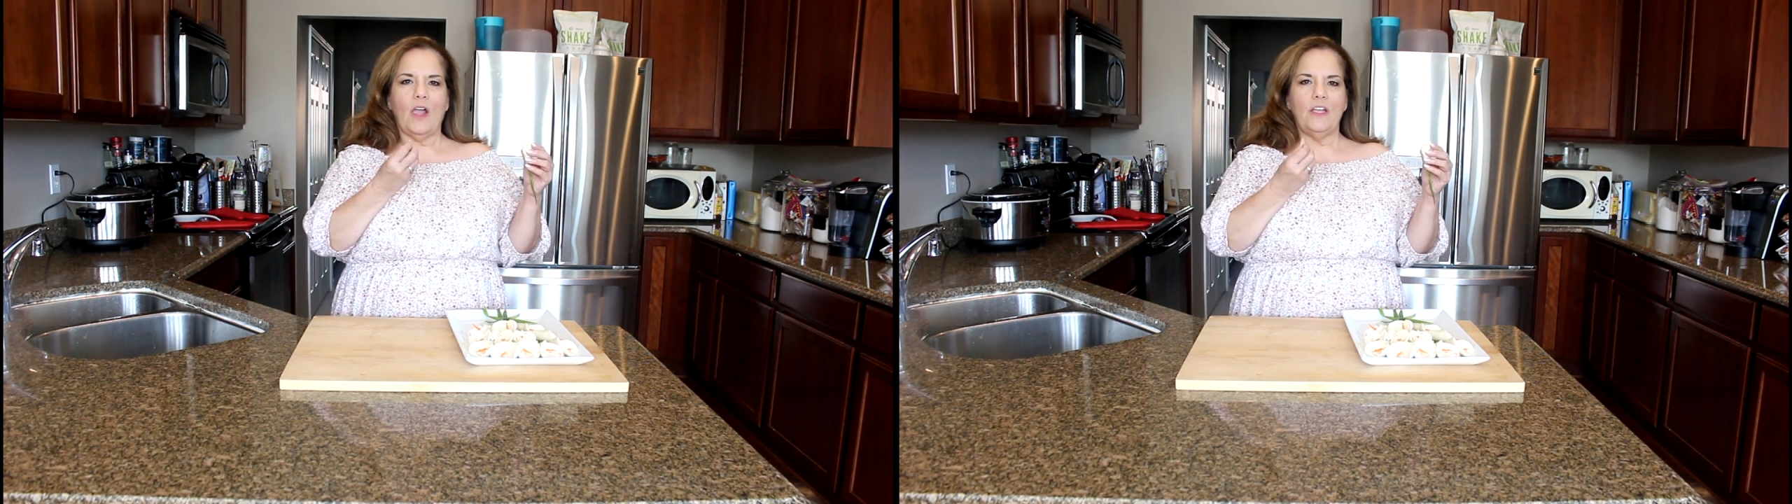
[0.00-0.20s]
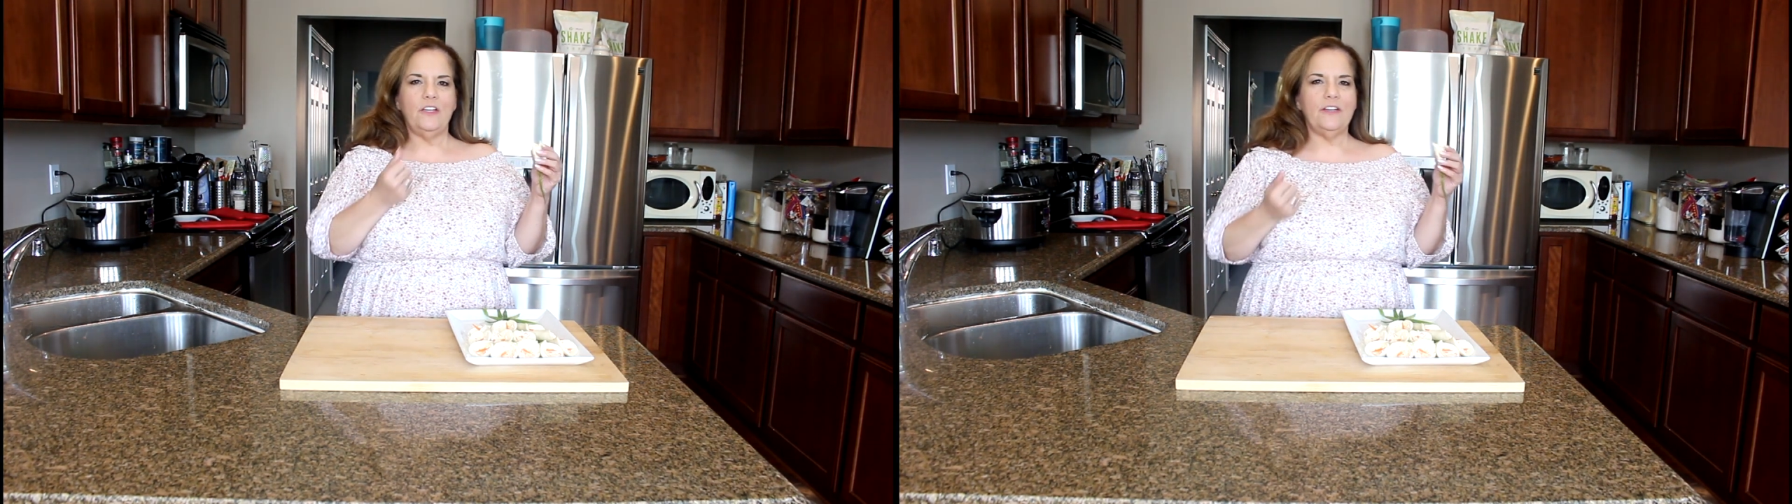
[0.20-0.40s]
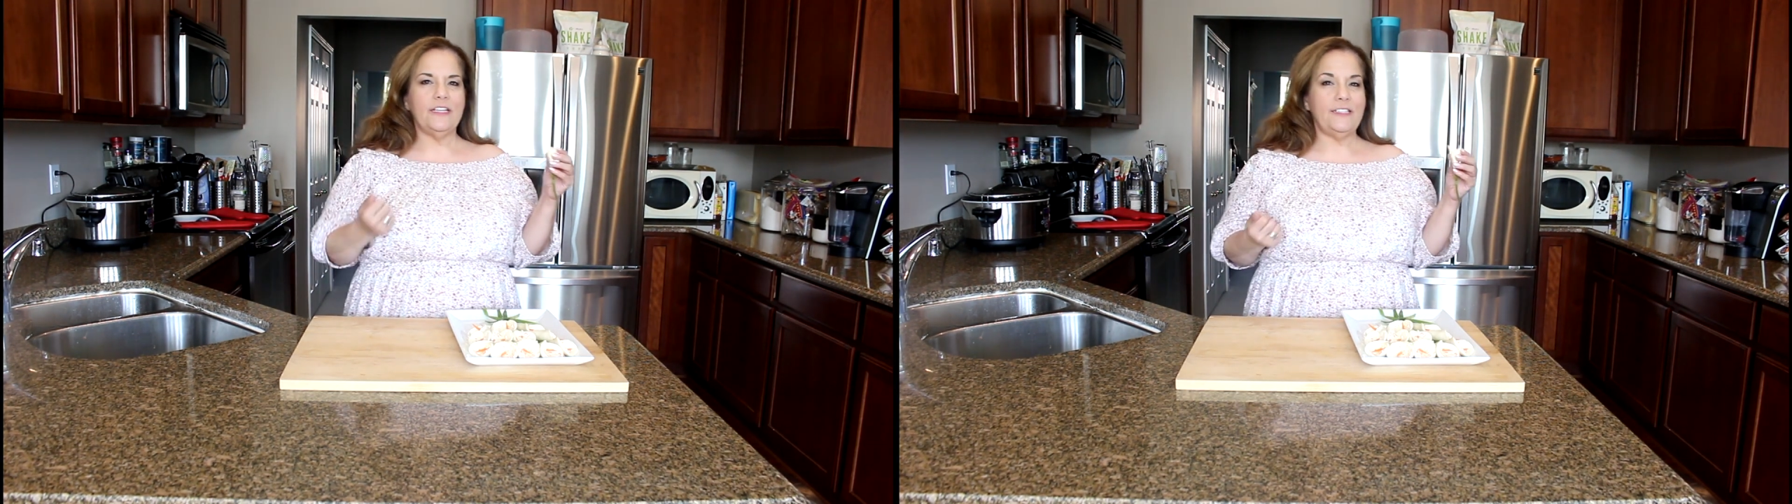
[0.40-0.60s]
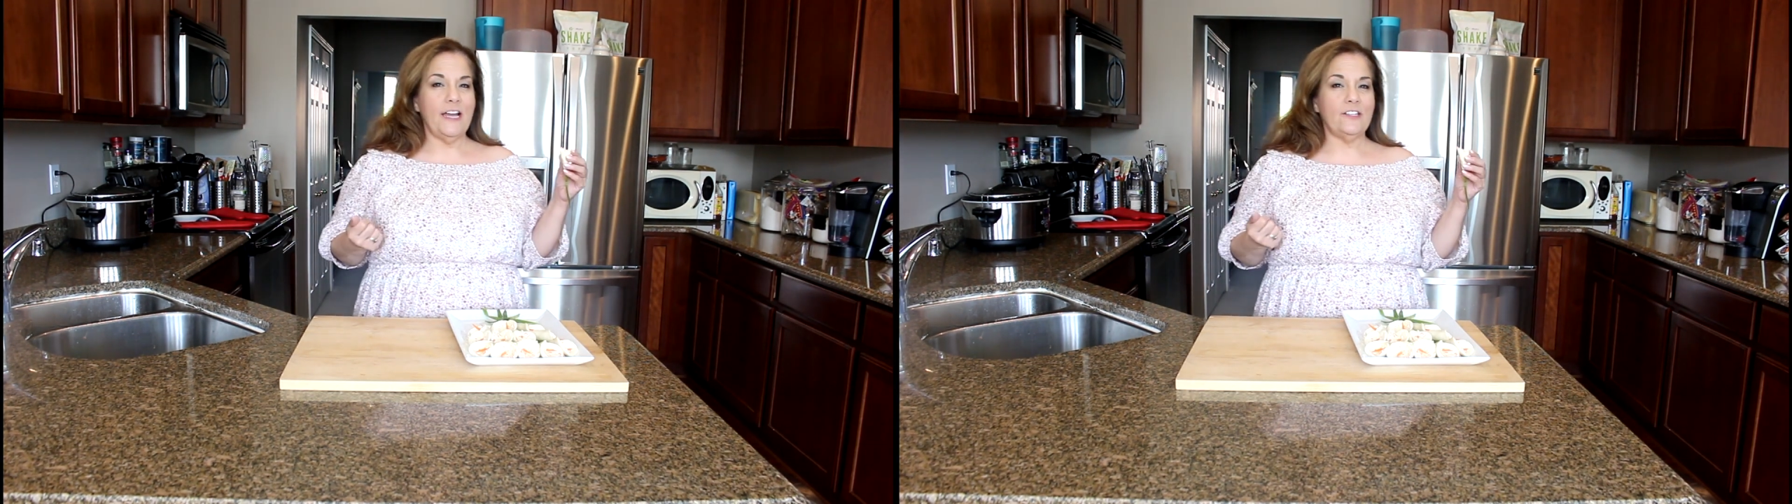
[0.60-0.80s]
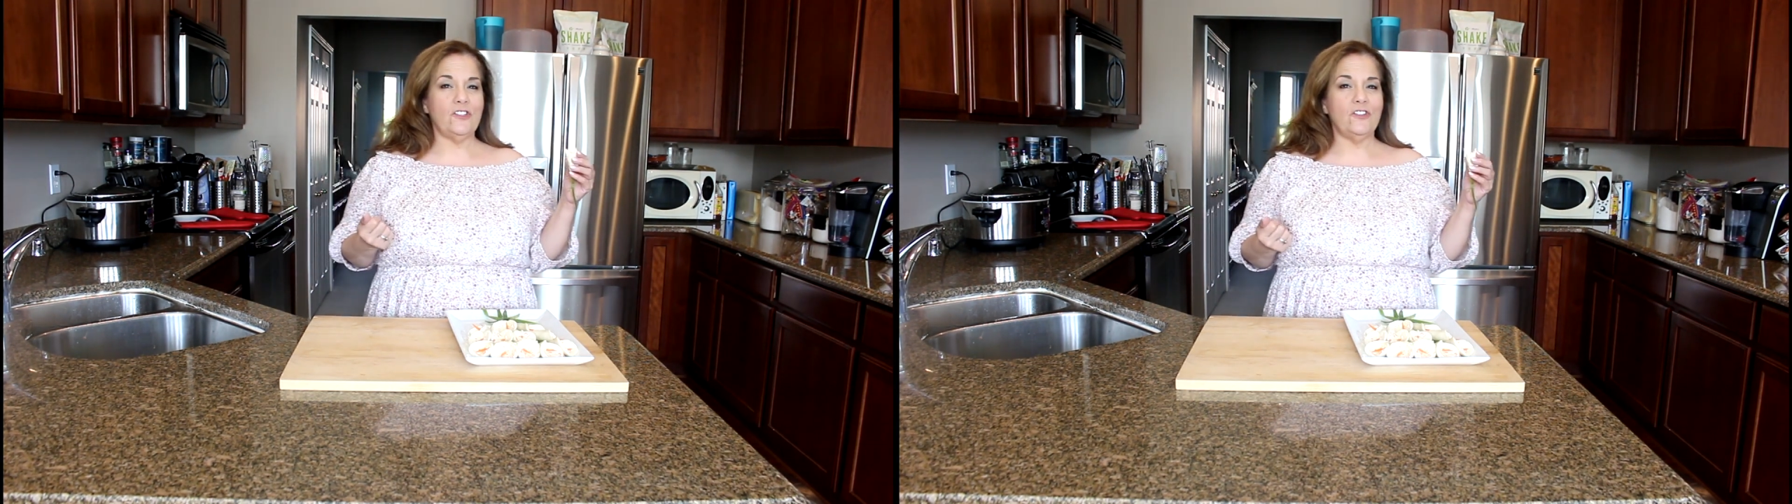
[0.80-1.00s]
you get
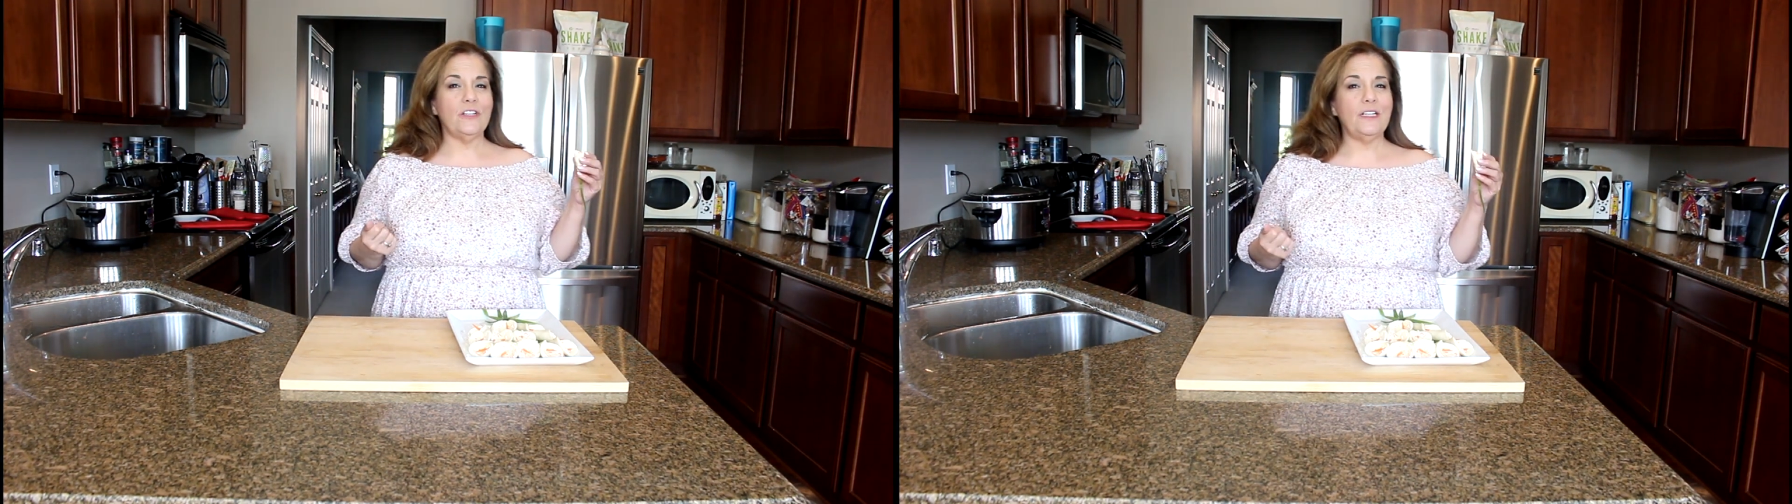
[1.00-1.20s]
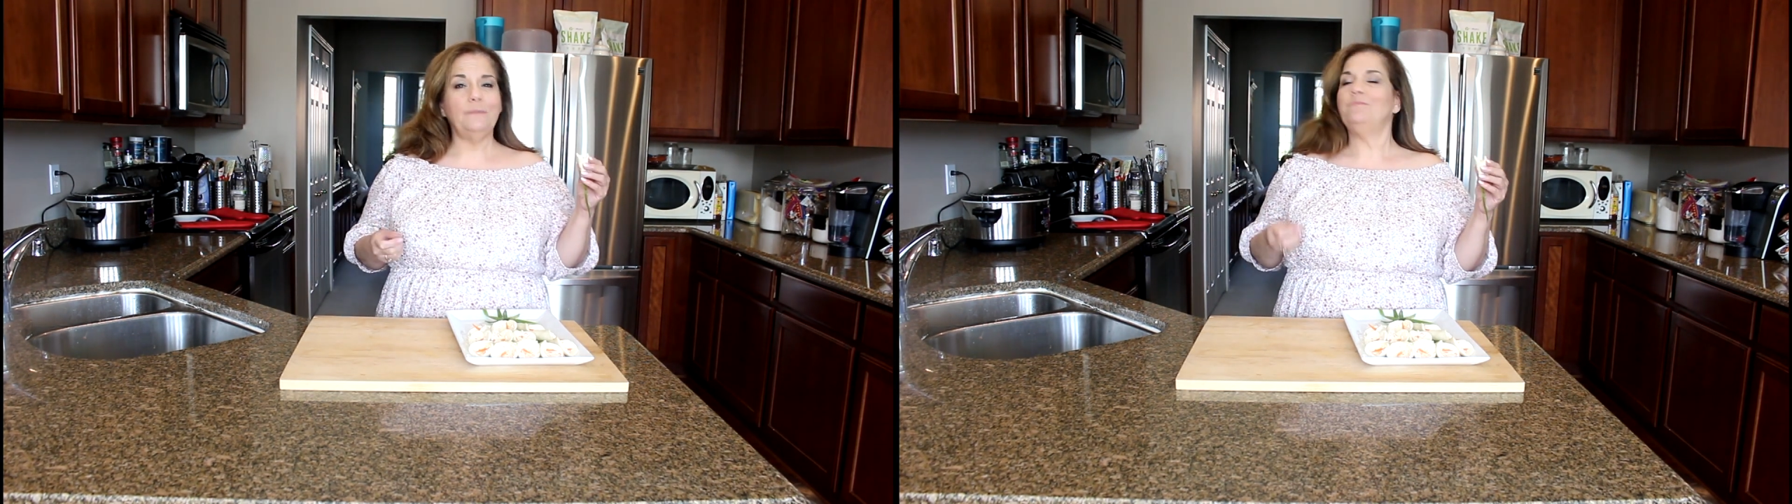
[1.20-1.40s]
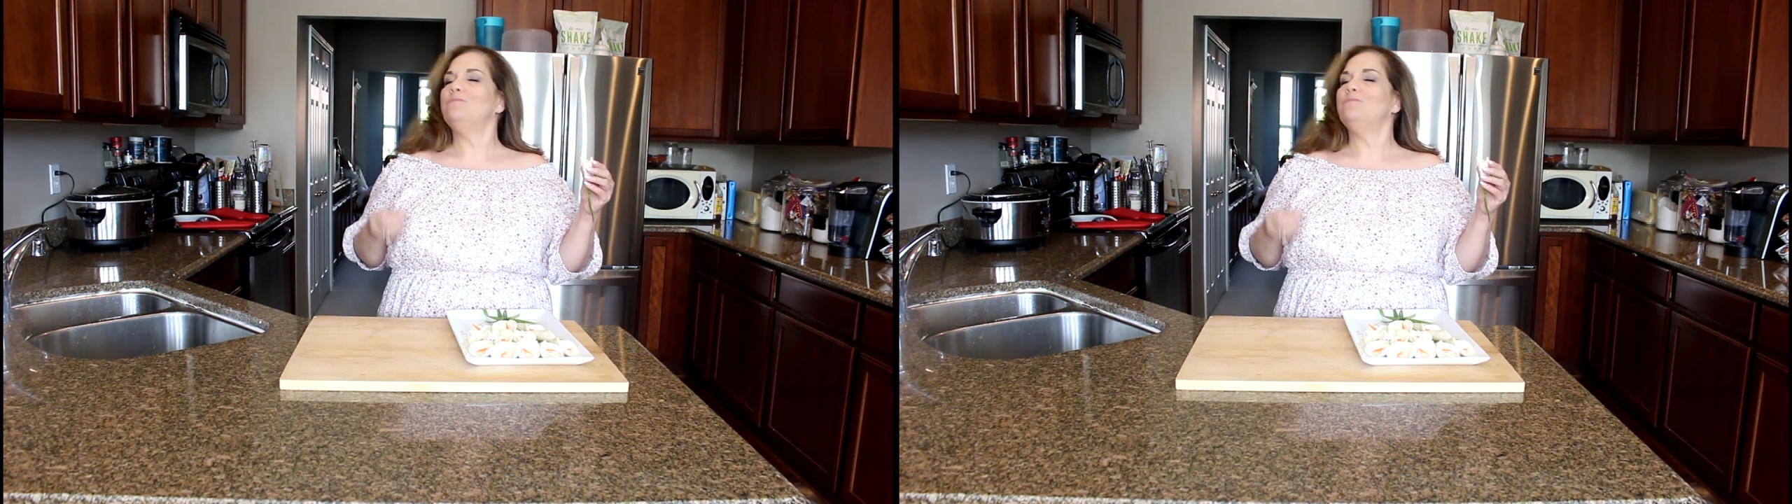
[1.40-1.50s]
texture in it,